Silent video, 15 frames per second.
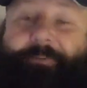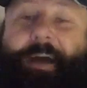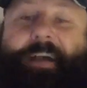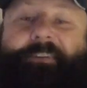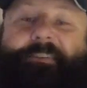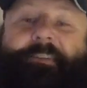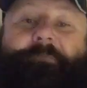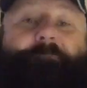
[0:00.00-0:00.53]

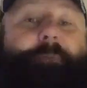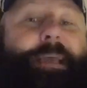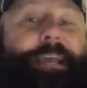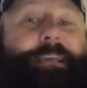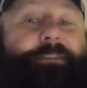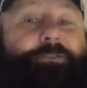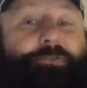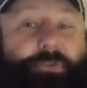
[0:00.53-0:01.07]
virus
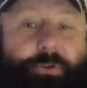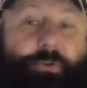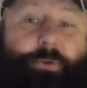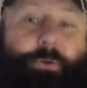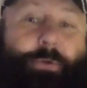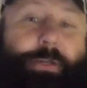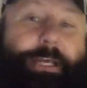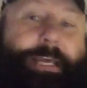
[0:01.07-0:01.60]
may
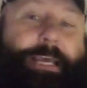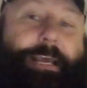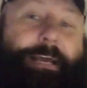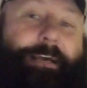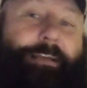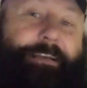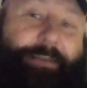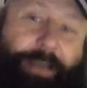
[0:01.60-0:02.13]
truly
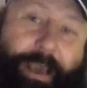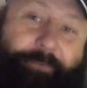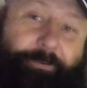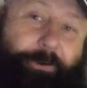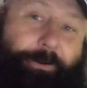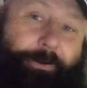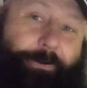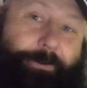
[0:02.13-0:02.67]

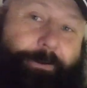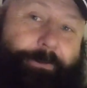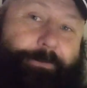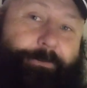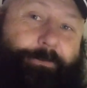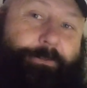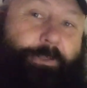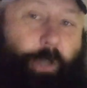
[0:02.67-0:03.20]
never
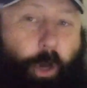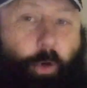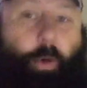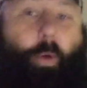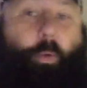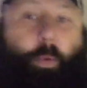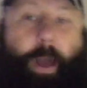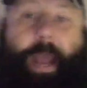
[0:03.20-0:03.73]

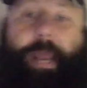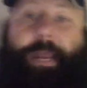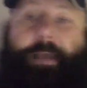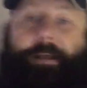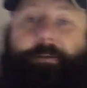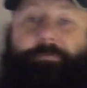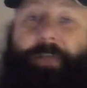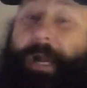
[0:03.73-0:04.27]
go away.
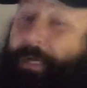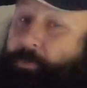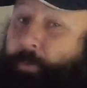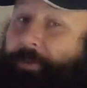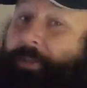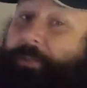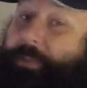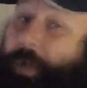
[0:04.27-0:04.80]
That's
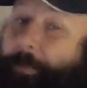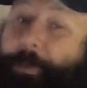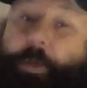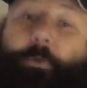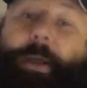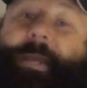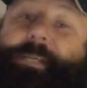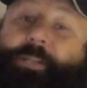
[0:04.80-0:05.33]
what the
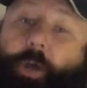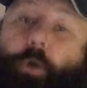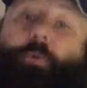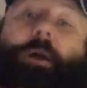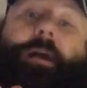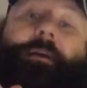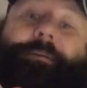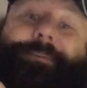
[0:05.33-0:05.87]

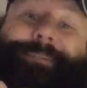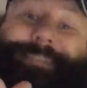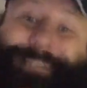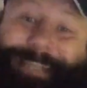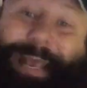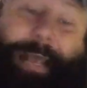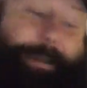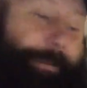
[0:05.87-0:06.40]
WHO
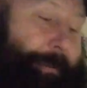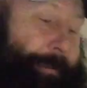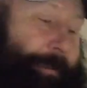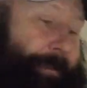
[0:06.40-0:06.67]
said.